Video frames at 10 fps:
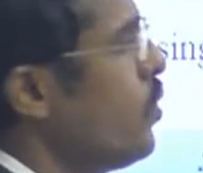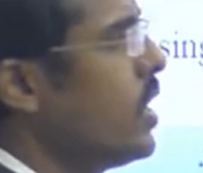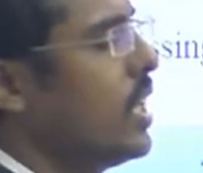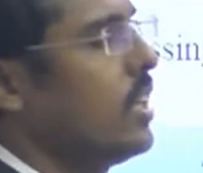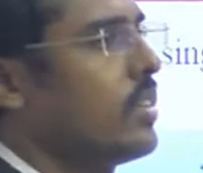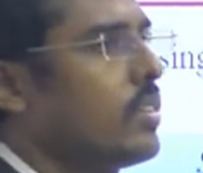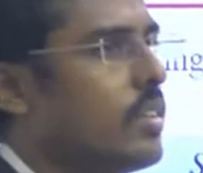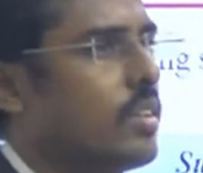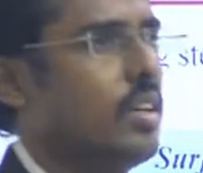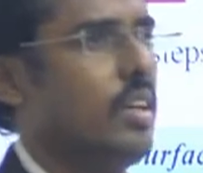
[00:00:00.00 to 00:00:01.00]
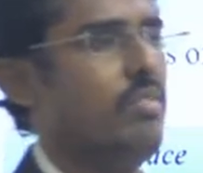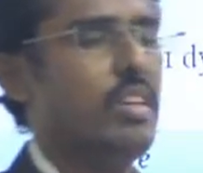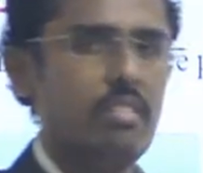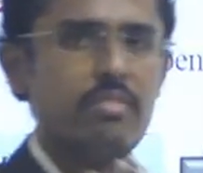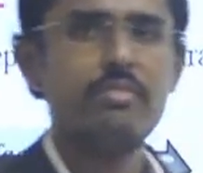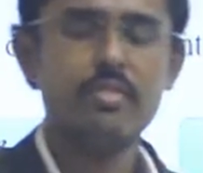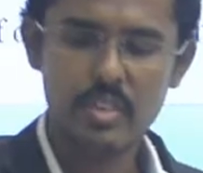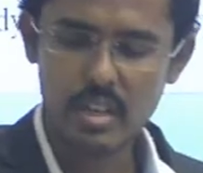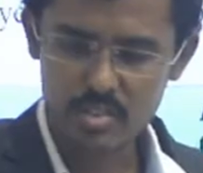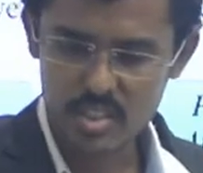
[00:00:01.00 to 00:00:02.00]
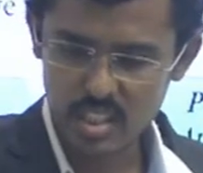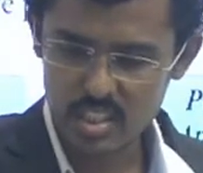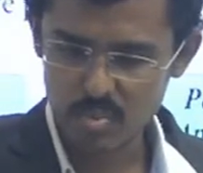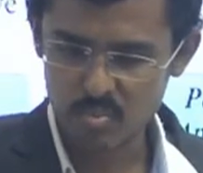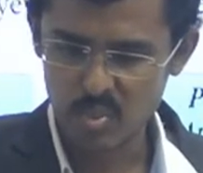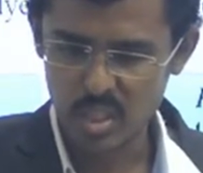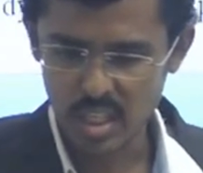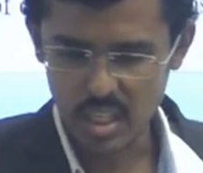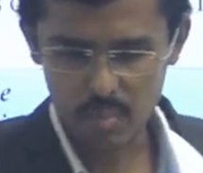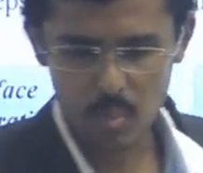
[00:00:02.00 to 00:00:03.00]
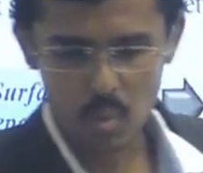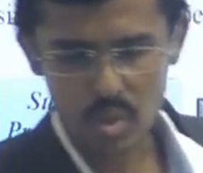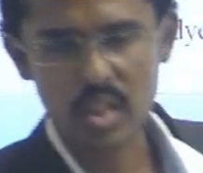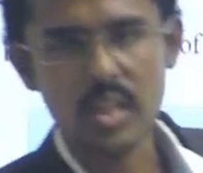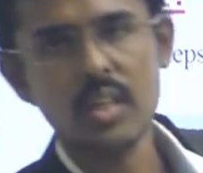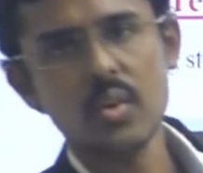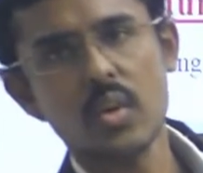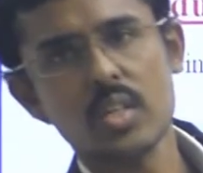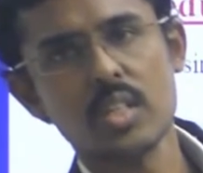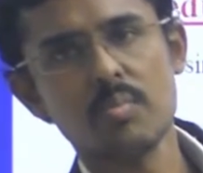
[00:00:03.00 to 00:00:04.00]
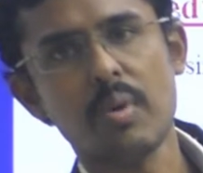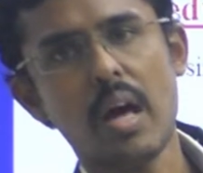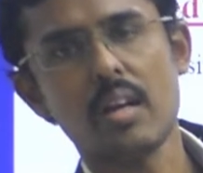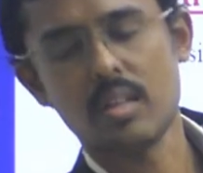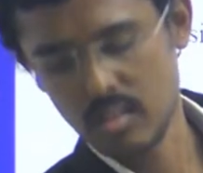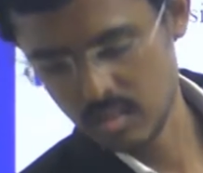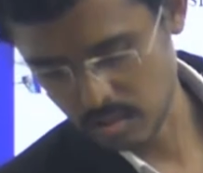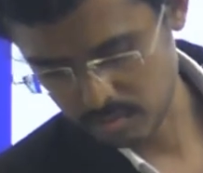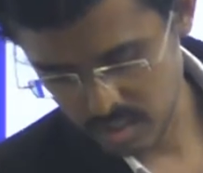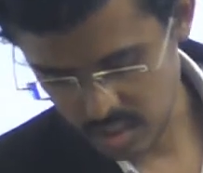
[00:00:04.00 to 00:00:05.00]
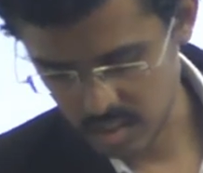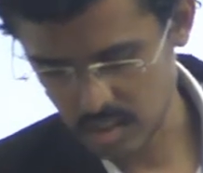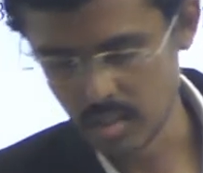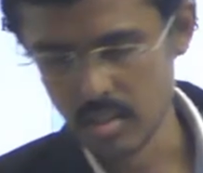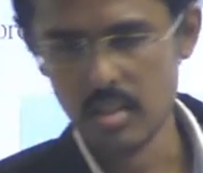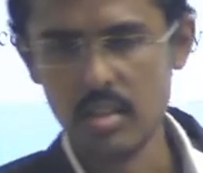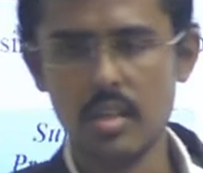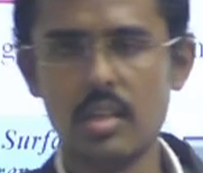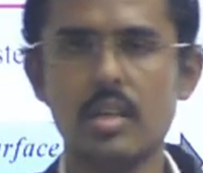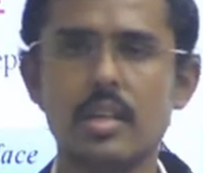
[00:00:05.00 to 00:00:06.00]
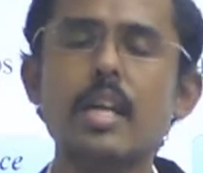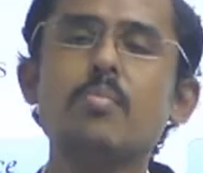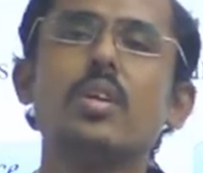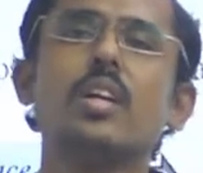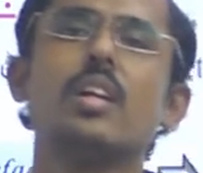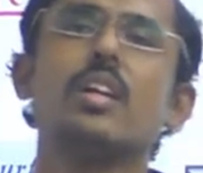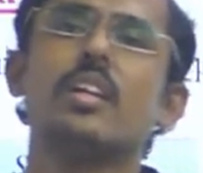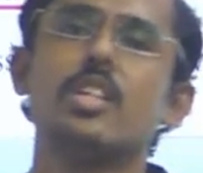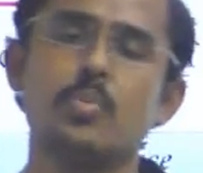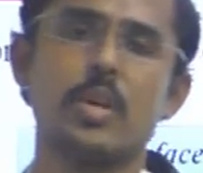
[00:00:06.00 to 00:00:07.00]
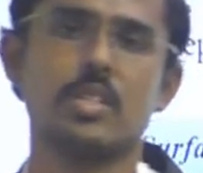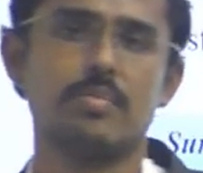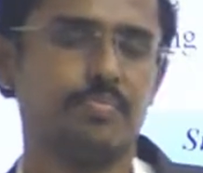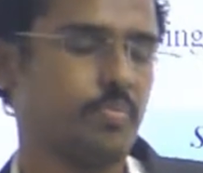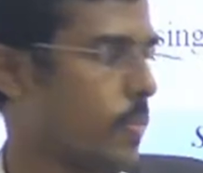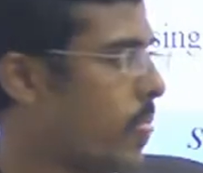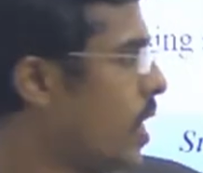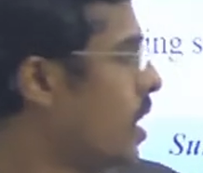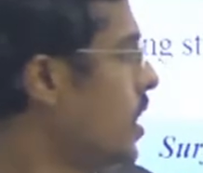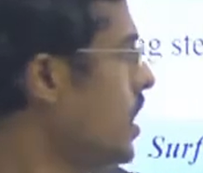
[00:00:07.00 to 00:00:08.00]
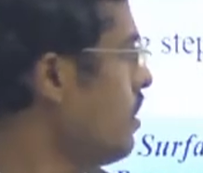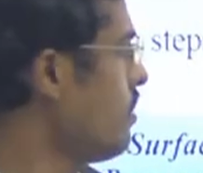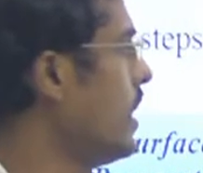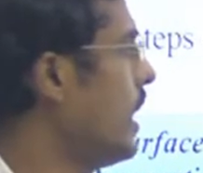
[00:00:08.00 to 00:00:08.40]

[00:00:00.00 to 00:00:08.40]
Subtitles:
we have seen some about the introduction part of the penetrant inspection. Here we